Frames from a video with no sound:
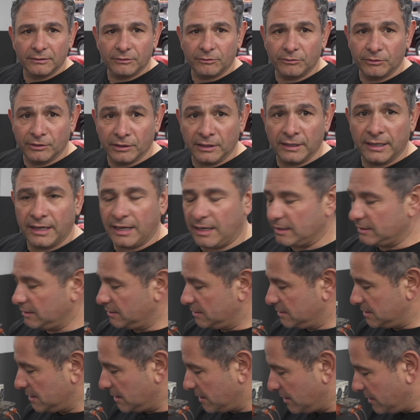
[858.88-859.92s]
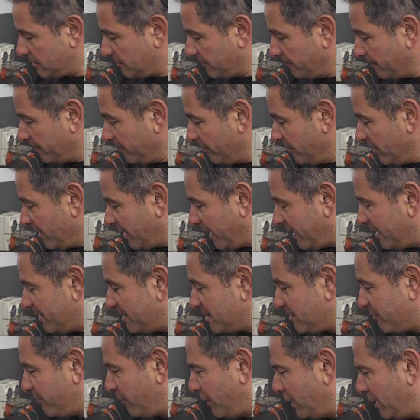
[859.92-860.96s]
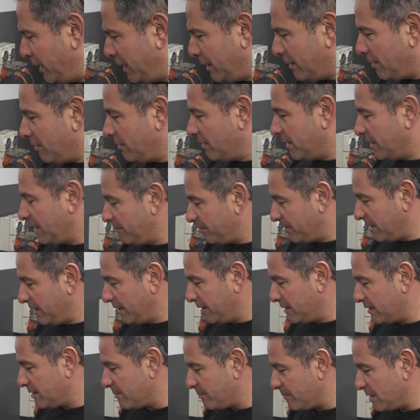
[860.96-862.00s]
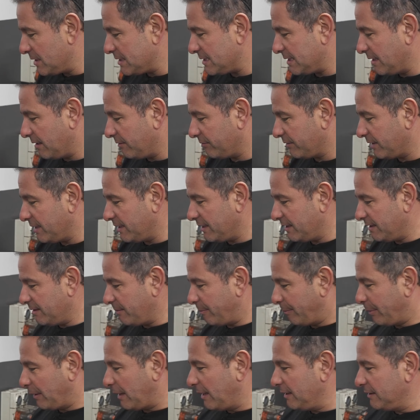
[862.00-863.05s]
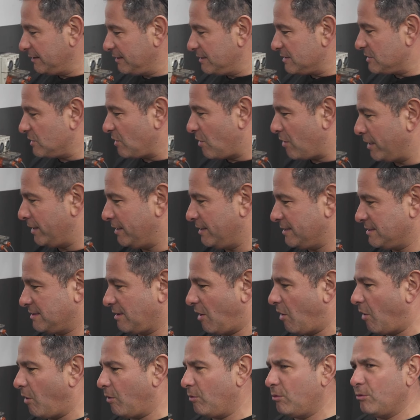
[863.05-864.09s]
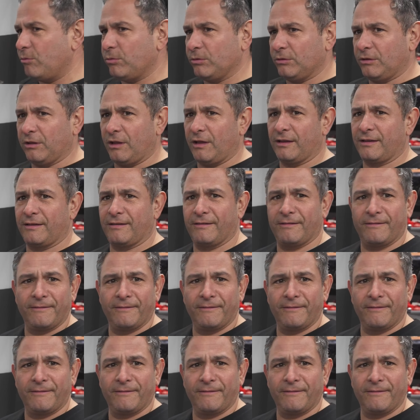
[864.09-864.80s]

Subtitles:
really hard. So, and it's funny, I keep thinking to myself, the plug design is old. Like,